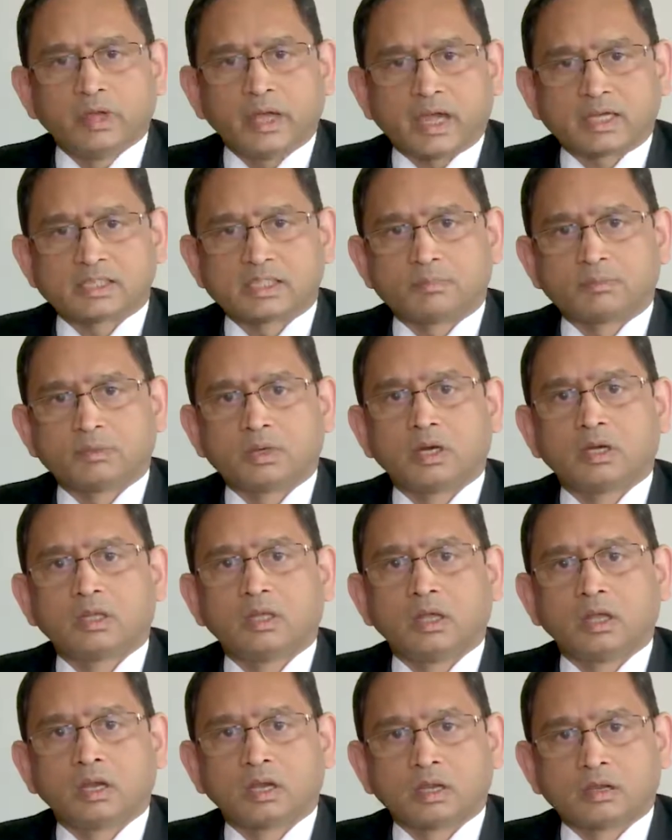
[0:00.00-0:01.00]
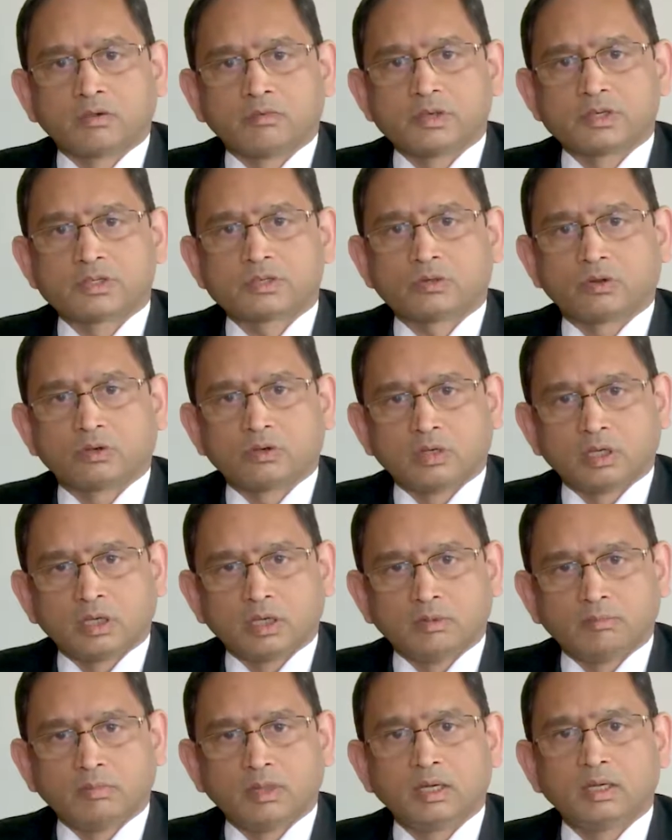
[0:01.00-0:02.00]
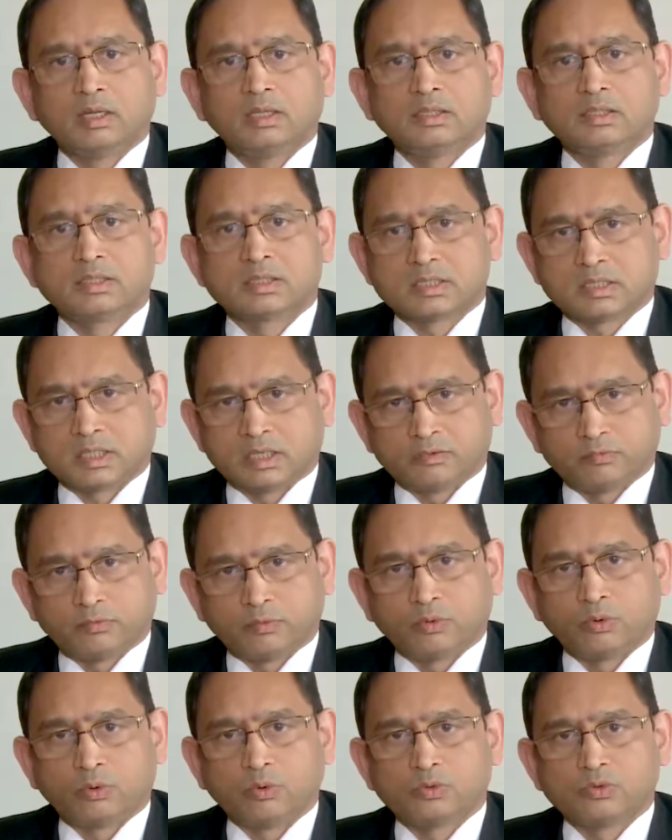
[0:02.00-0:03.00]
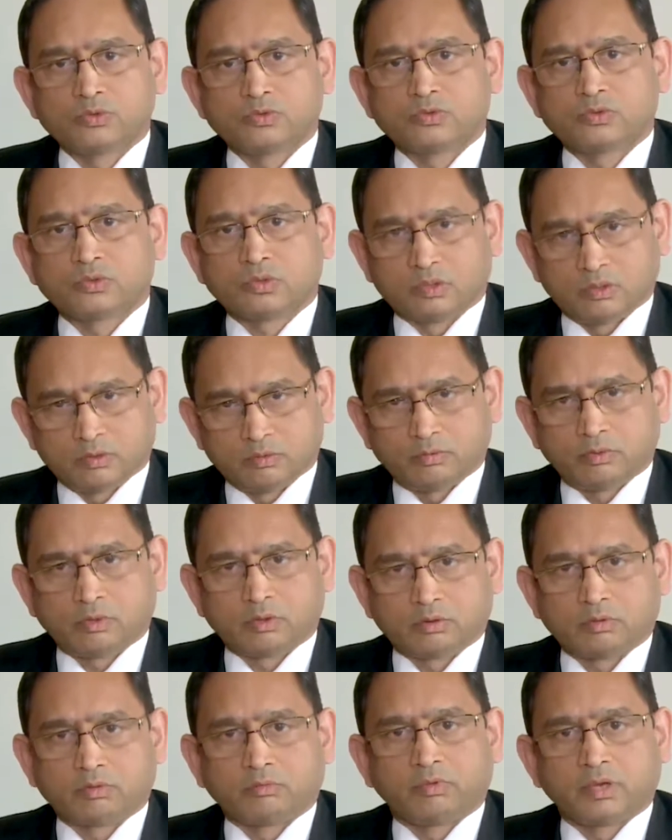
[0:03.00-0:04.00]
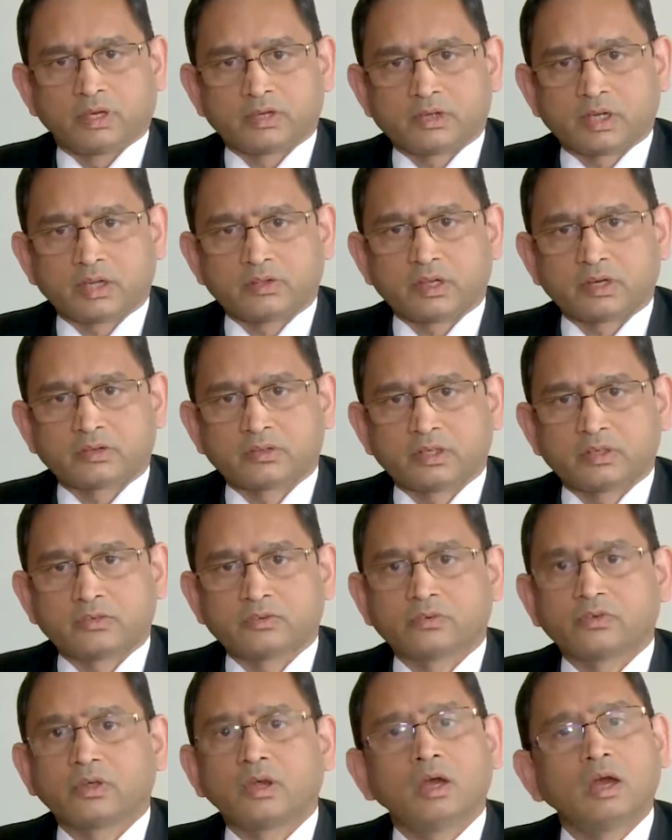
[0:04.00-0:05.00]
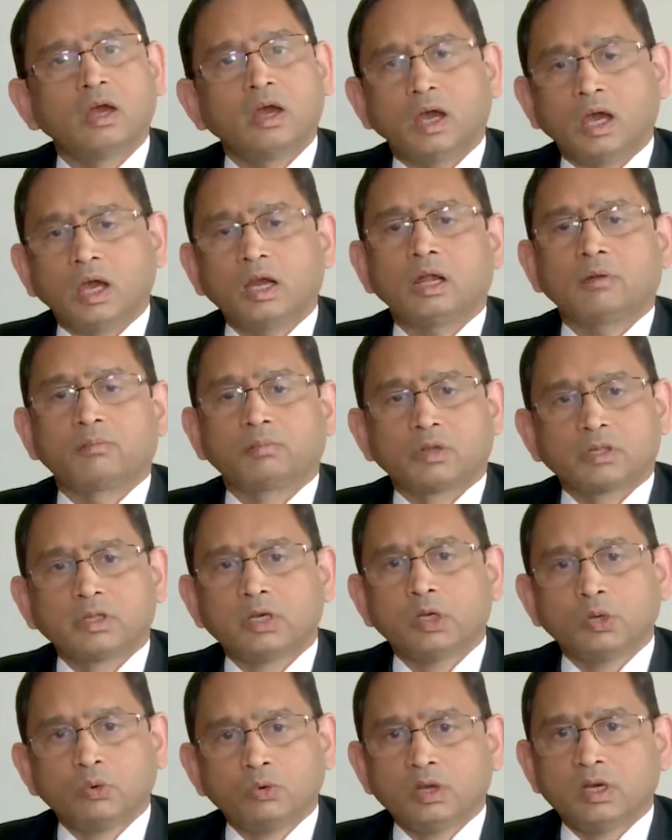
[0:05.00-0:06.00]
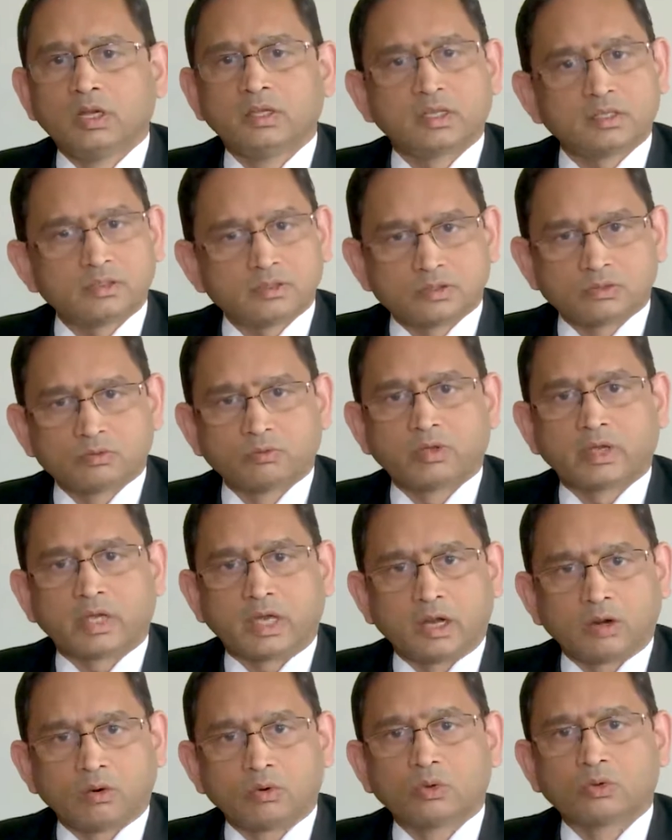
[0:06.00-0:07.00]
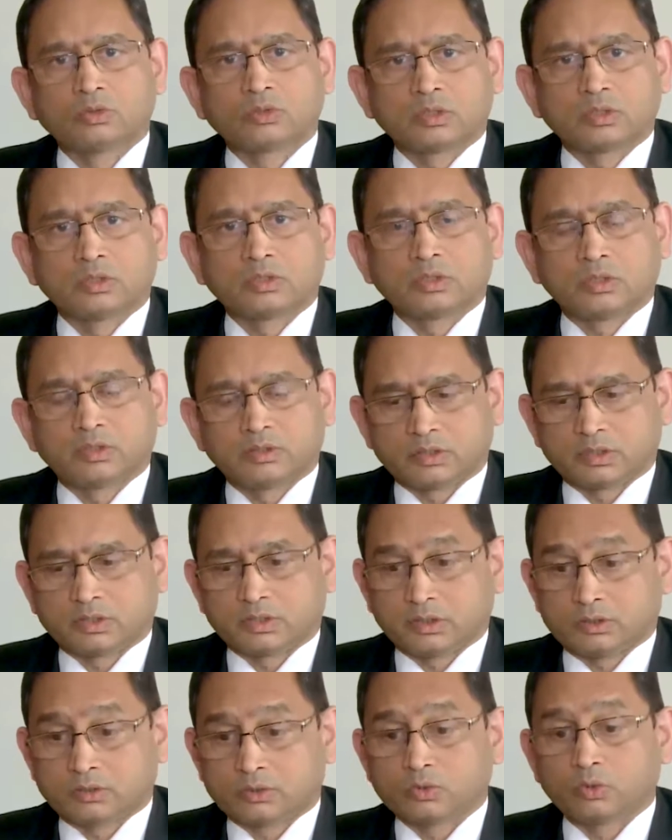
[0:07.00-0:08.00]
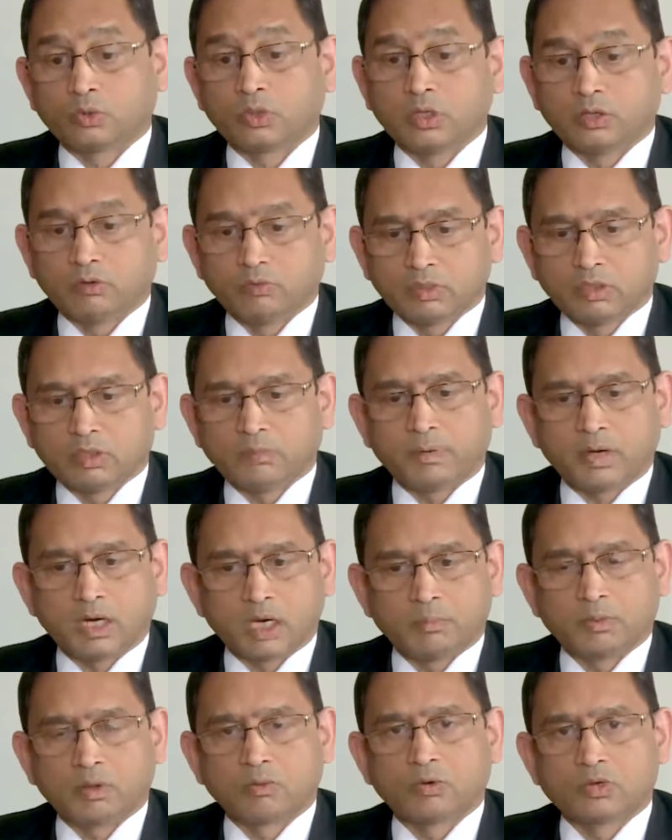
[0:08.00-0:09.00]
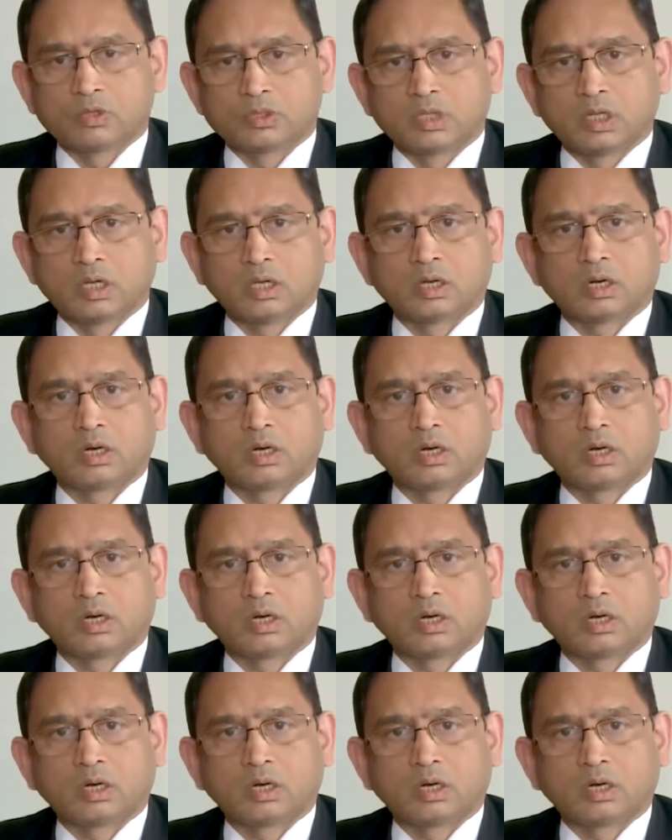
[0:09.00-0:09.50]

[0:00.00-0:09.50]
accepted their request on emails and phones for various transactions. And after the due diligence, we carried out those instructions. So even the pandemic was there,